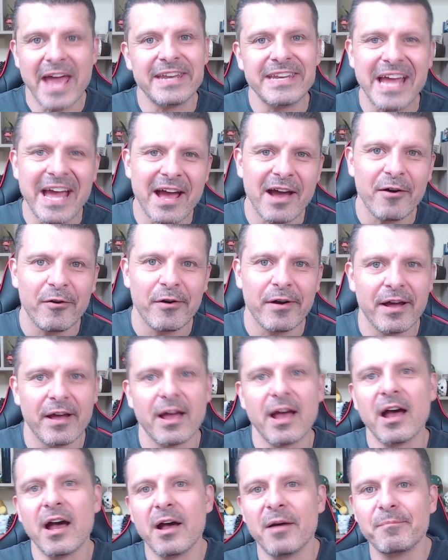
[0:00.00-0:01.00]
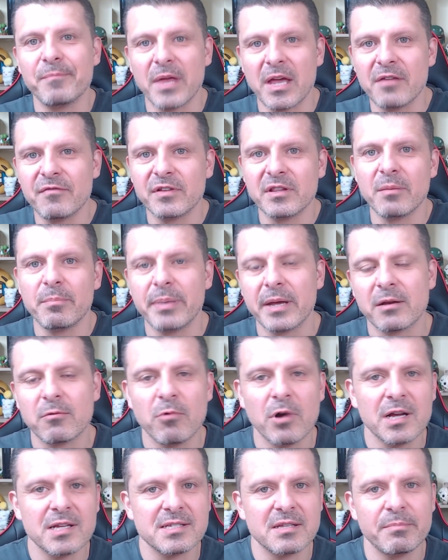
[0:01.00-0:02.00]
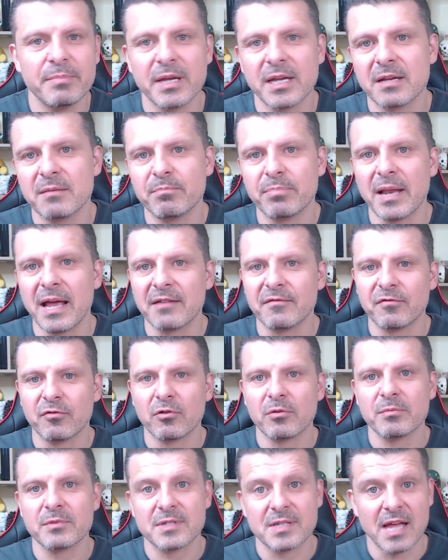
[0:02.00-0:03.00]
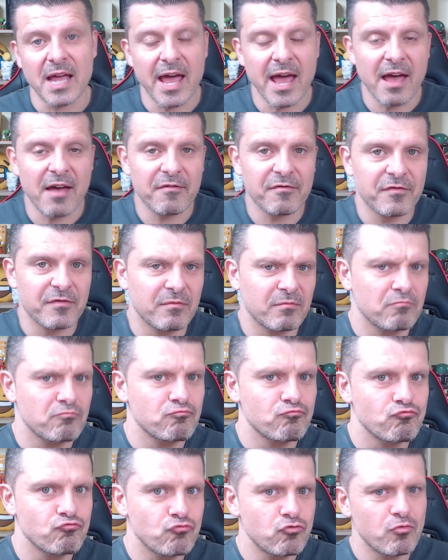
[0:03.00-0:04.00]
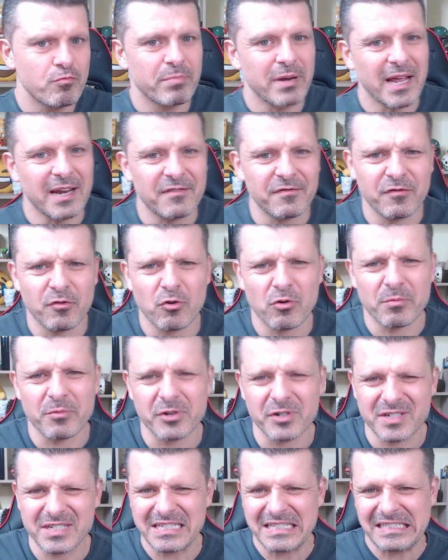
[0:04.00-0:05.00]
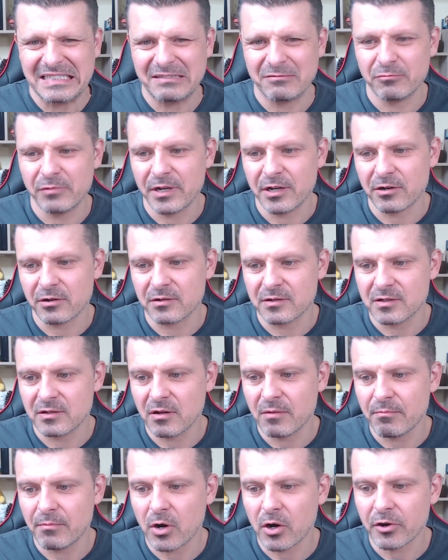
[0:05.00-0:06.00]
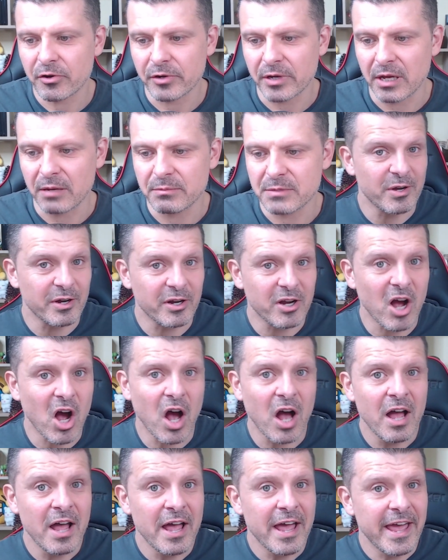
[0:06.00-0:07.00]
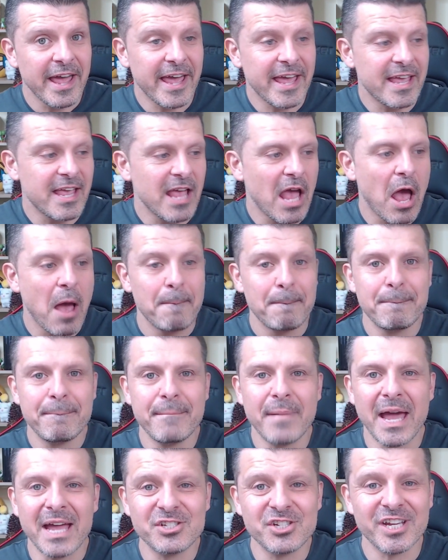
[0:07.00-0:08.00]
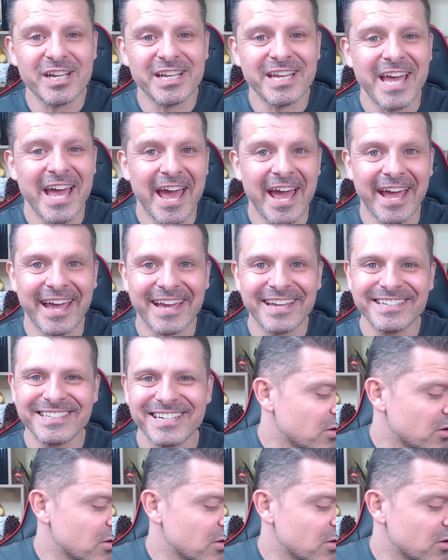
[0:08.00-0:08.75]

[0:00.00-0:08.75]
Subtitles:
now, even the big ones, the big platforms have platformers. Weird, it's not Mario games. Got a magic hat.